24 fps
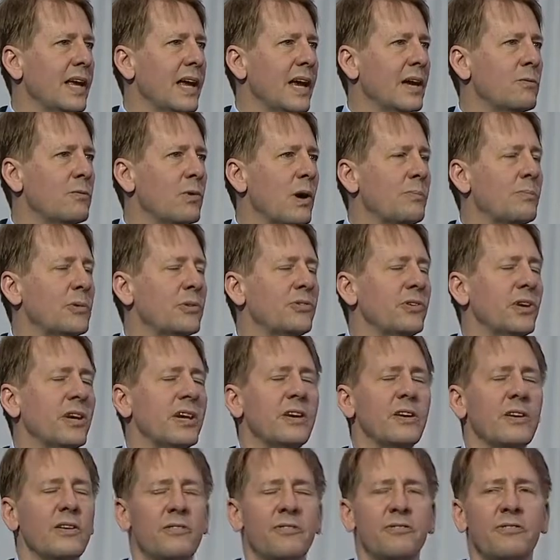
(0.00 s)
and
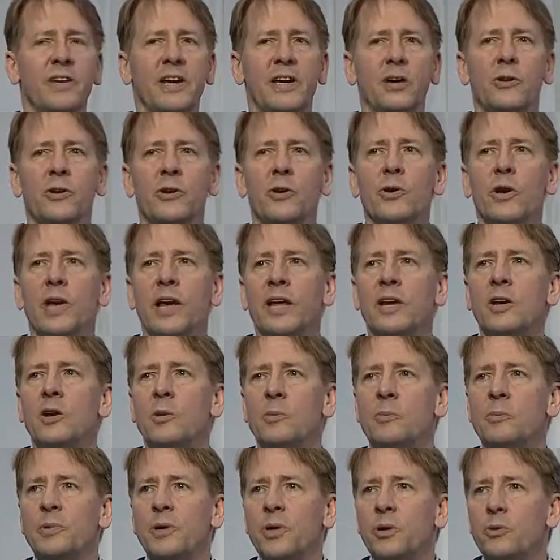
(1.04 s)
represented a failure and an
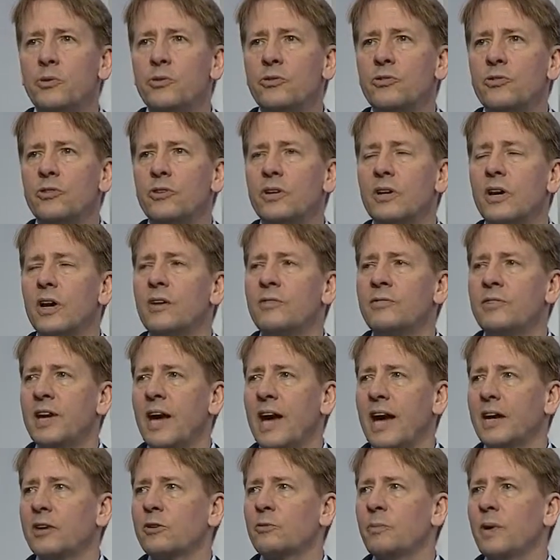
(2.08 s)
abuse of
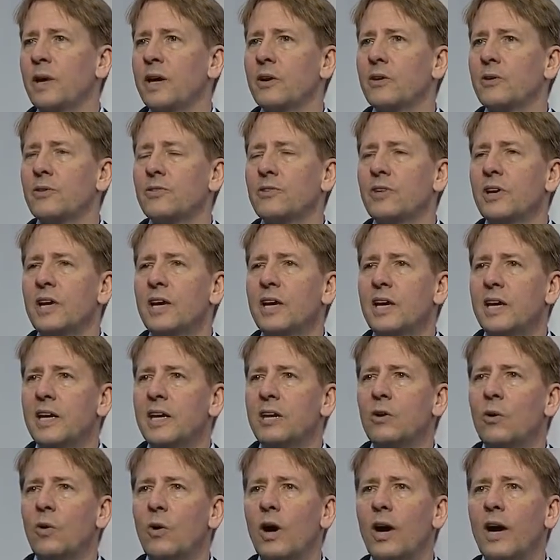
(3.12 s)
taxpayers
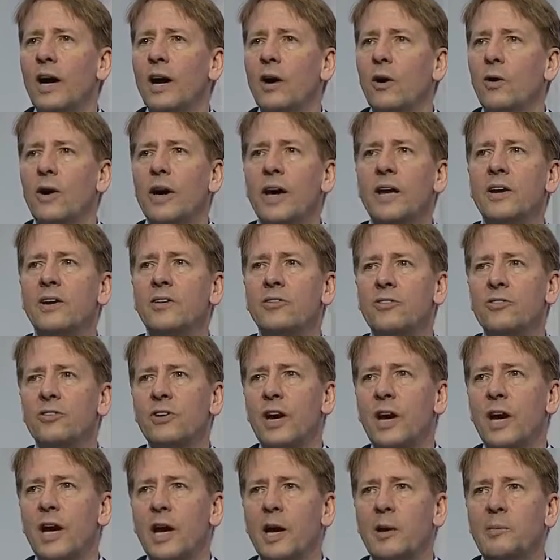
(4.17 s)
in Ohio, and it's
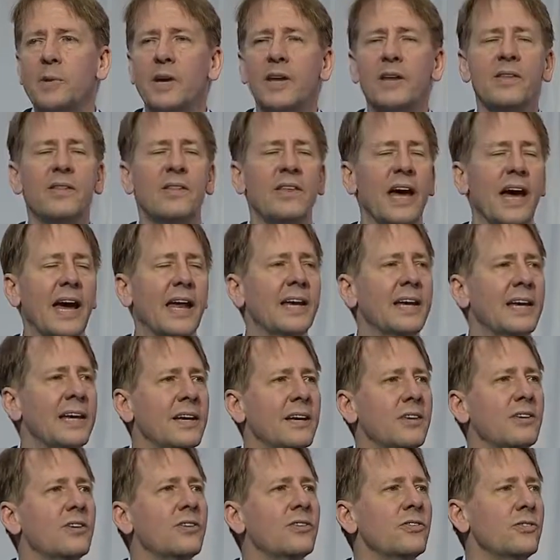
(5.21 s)
time that
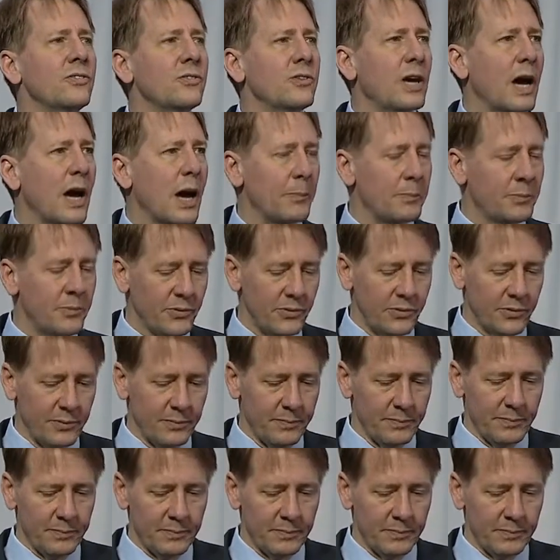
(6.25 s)
it stops.